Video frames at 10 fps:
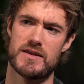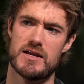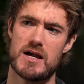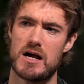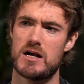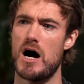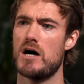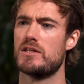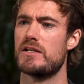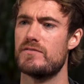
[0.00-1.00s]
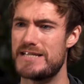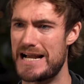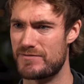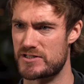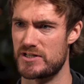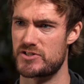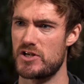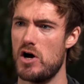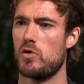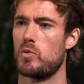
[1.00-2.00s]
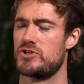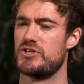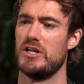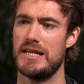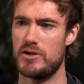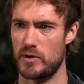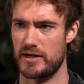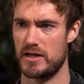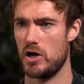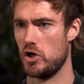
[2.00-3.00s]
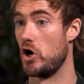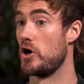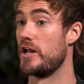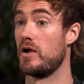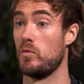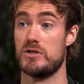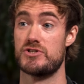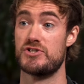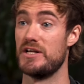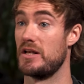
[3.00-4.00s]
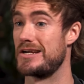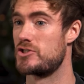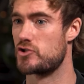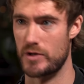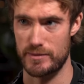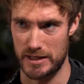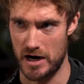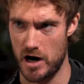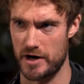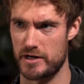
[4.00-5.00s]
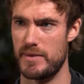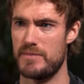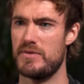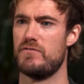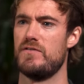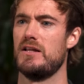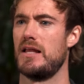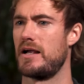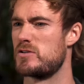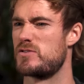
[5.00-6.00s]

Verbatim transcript: the cognitive deficits were still lingering. Learning was still extremely hard and it made me feel like I